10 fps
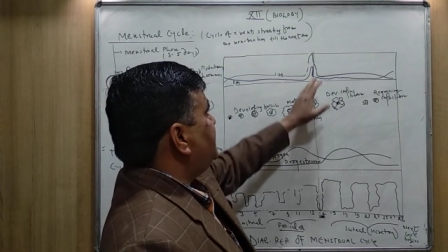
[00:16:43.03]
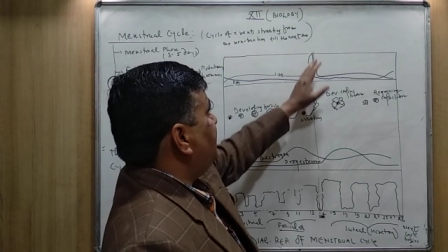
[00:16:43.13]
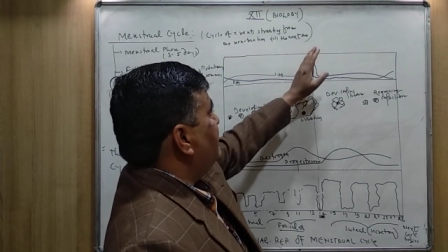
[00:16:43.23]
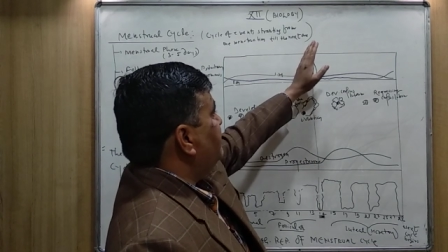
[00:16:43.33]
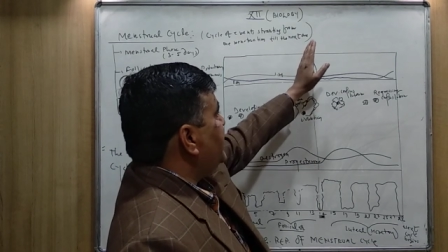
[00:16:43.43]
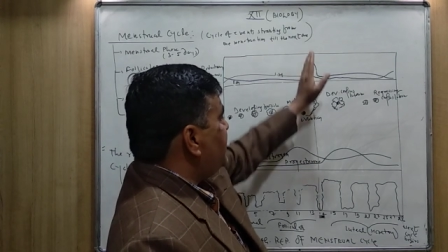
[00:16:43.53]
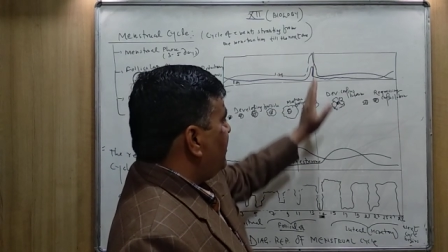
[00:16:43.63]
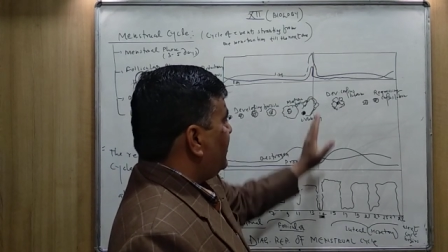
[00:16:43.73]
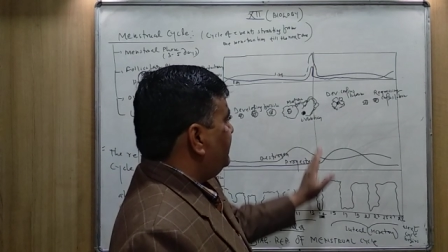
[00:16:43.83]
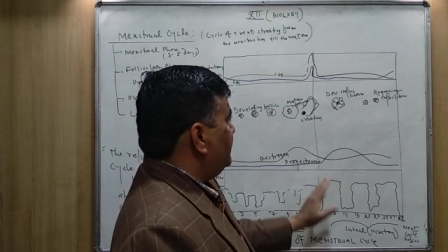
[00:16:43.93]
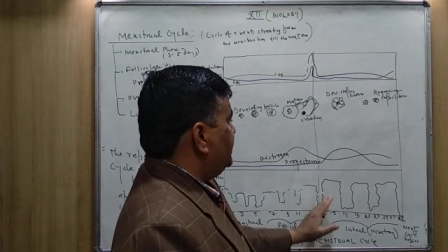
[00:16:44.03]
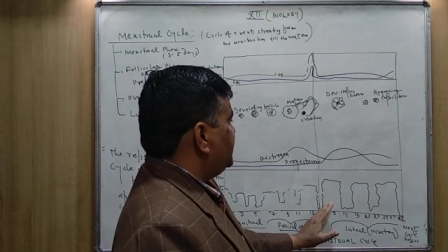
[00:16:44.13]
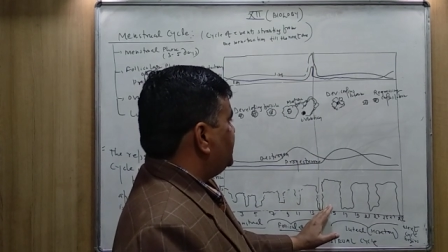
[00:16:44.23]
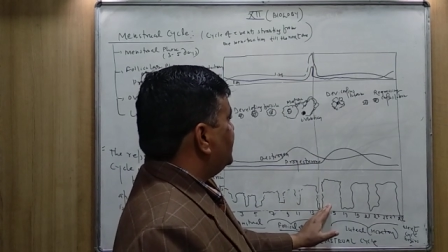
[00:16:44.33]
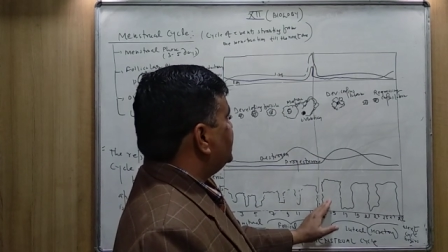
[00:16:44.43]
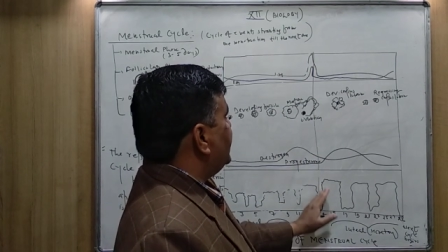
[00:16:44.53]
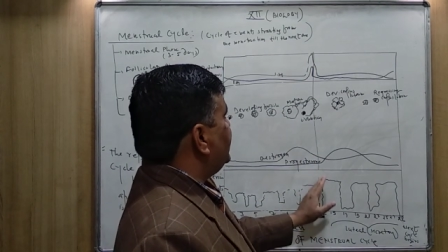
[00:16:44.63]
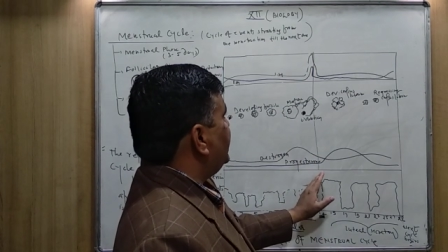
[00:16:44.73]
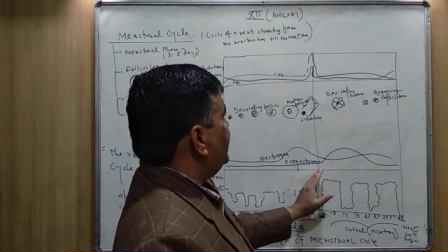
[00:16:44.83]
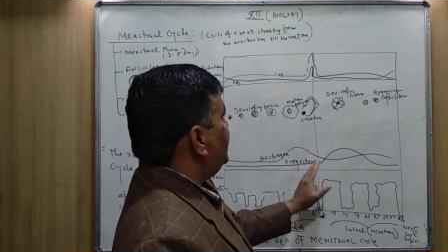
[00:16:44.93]
is the mid of the menstrual
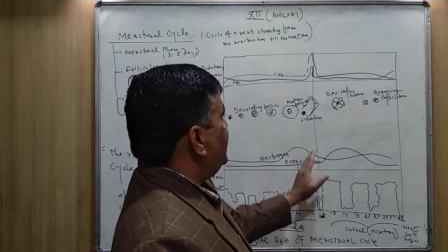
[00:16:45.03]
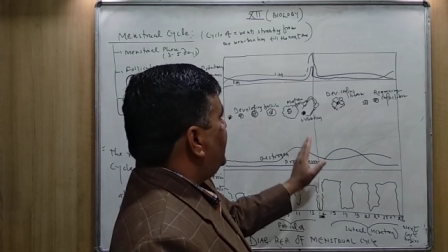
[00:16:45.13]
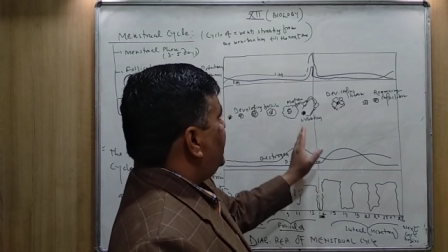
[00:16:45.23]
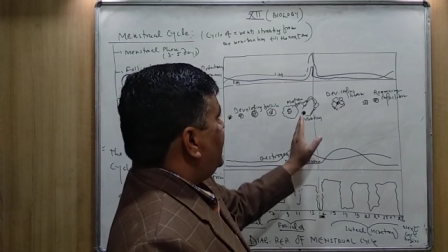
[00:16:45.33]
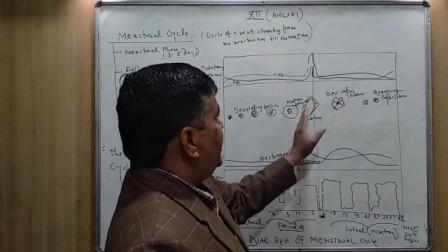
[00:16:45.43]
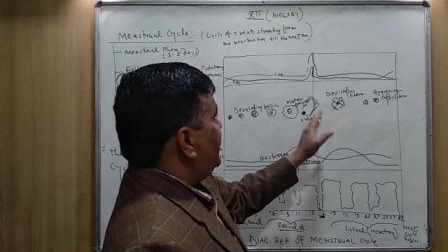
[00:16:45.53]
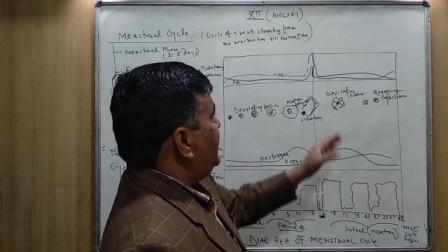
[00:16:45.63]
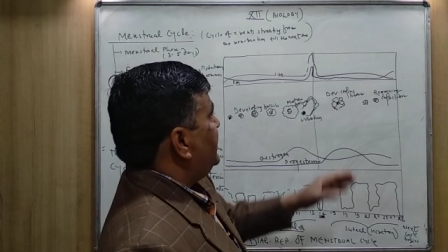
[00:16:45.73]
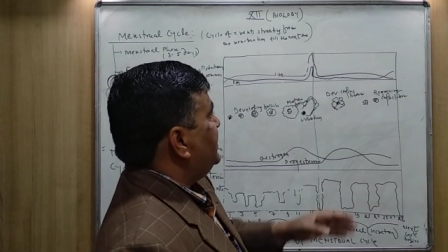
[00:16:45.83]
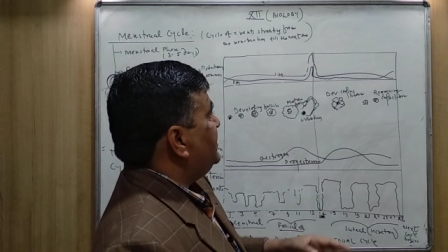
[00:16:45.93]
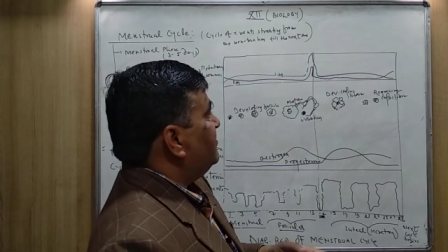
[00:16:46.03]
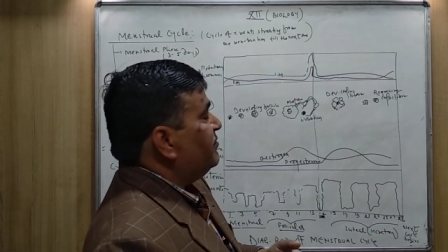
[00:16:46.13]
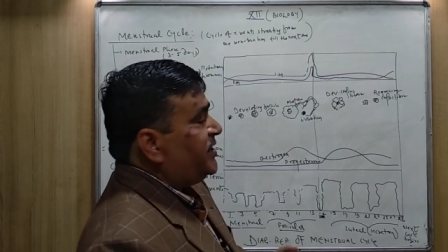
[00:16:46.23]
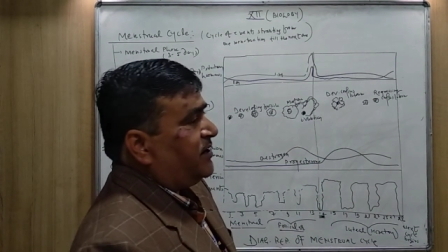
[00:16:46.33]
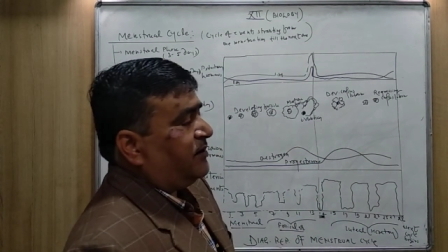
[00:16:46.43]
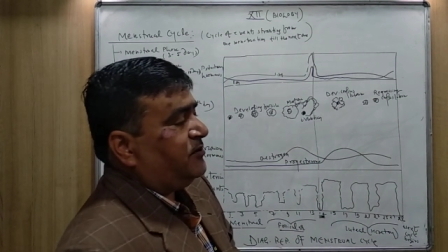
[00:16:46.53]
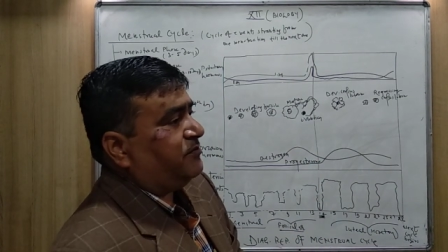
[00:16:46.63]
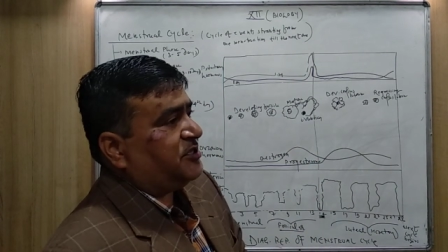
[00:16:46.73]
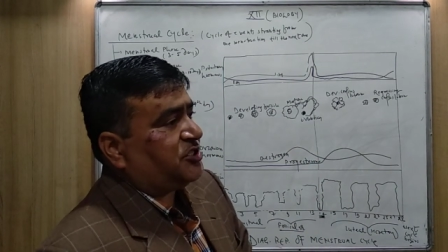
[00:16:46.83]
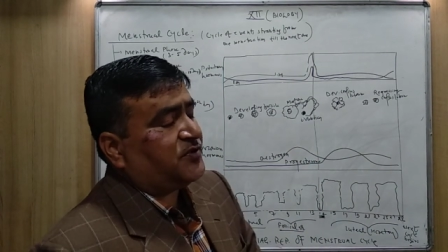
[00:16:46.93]
cycle, and in the mid of the
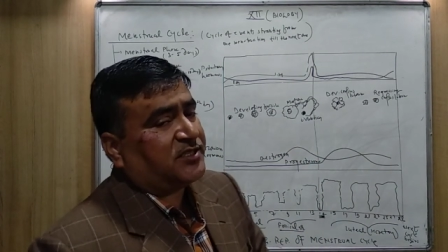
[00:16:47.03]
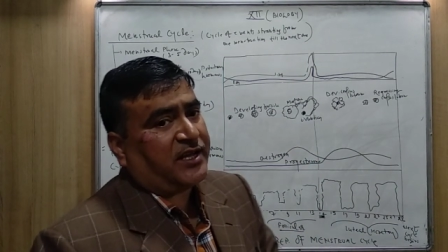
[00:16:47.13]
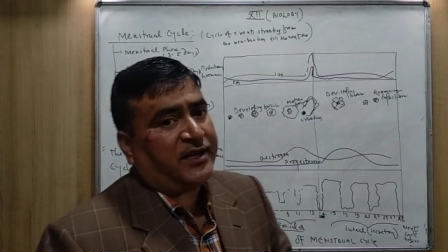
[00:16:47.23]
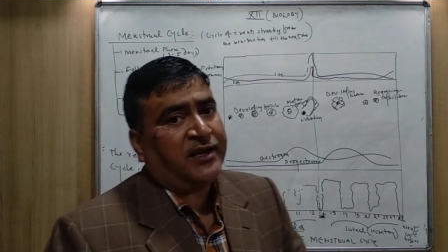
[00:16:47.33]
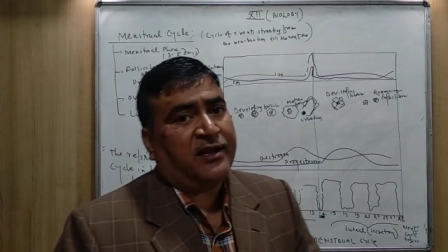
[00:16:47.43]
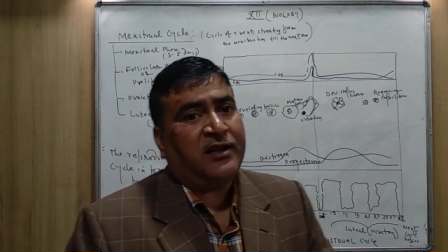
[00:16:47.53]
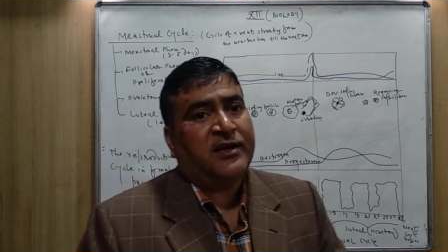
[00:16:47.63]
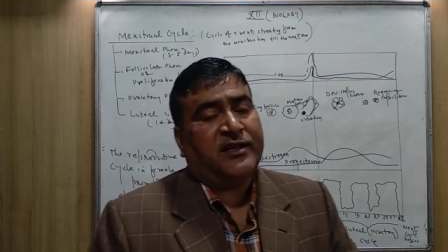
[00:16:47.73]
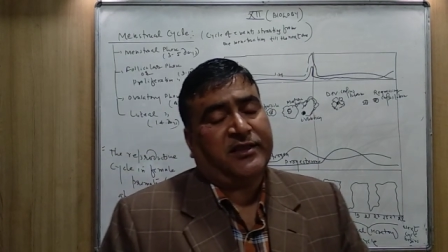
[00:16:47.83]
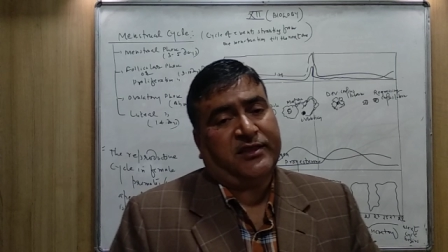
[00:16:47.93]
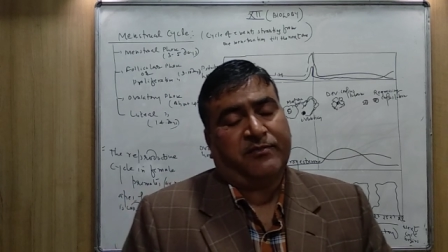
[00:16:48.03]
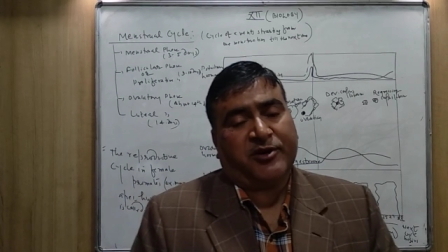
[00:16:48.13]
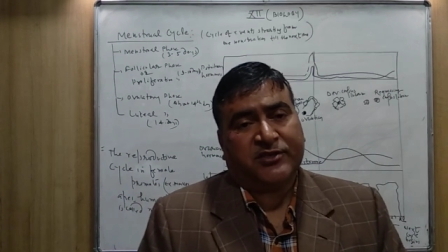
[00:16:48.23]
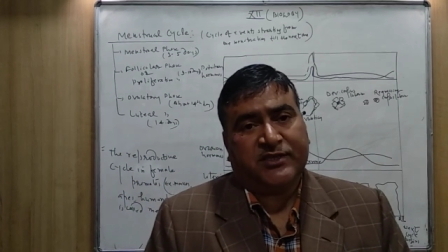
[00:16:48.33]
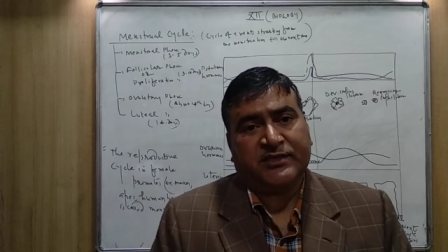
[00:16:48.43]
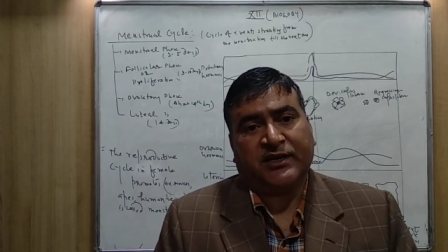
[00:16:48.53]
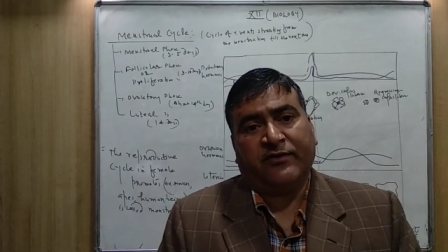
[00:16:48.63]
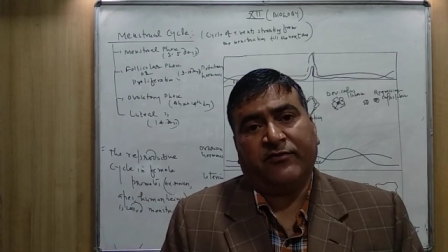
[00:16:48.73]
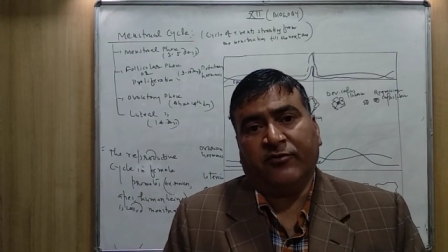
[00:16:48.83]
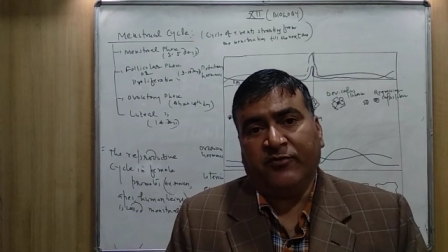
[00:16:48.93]
menstrual cycle the process
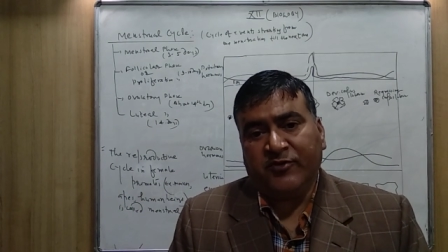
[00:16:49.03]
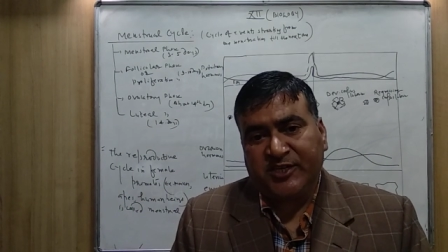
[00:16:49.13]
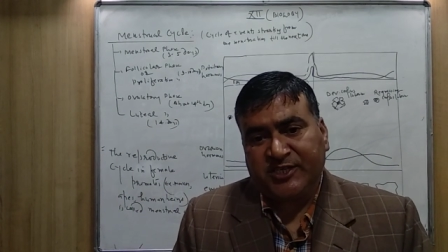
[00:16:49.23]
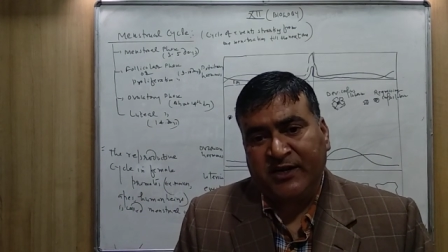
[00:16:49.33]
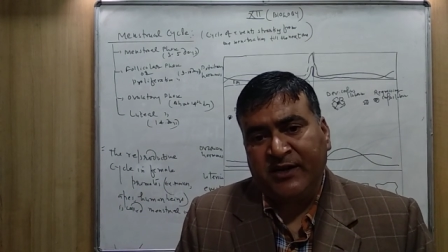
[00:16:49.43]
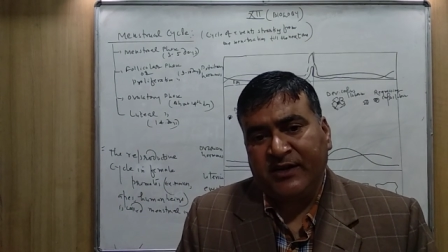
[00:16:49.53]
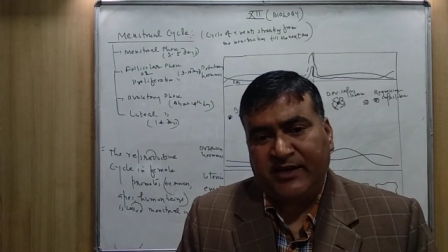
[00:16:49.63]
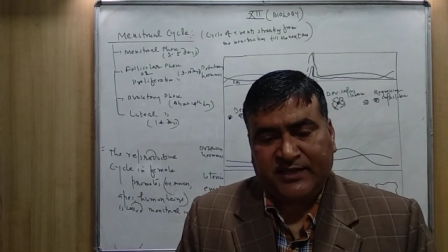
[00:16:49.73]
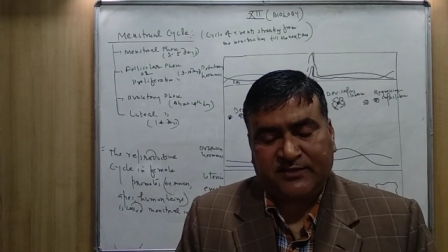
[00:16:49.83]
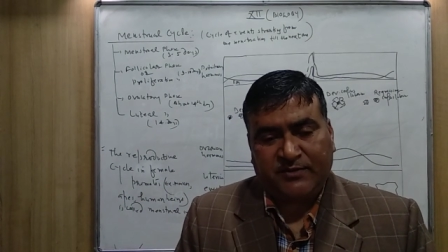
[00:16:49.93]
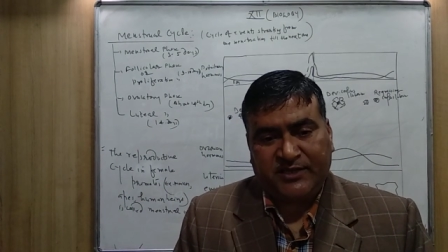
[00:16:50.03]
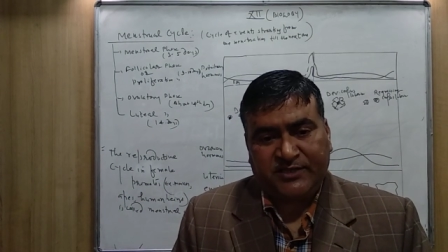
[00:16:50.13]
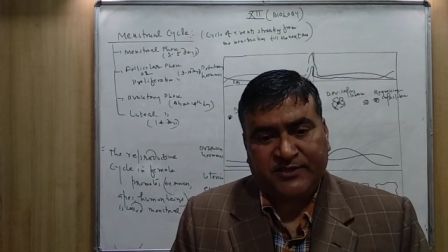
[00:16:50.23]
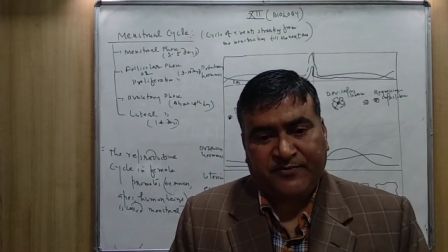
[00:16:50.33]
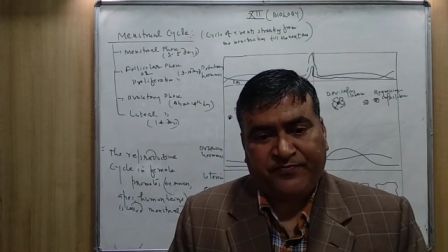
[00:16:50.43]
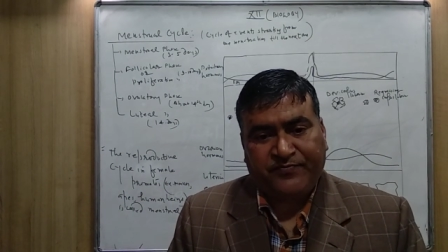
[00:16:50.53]
of ovulation takes place.